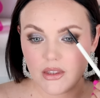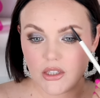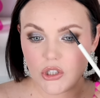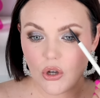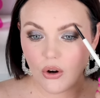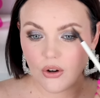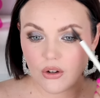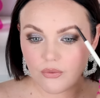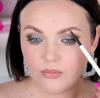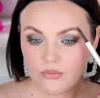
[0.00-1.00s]
the
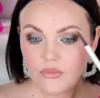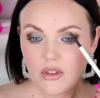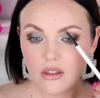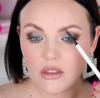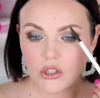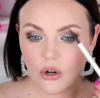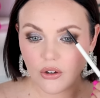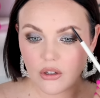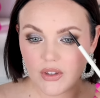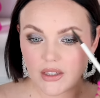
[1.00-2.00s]
tone
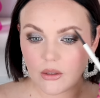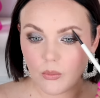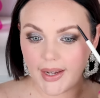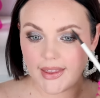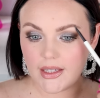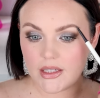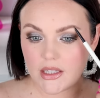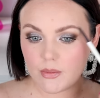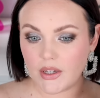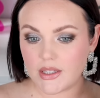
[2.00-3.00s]
of it and the way that it
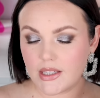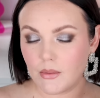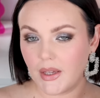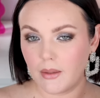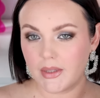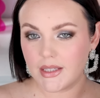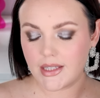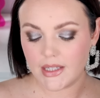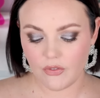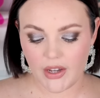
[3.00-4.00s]
disperses the pigment and stuff,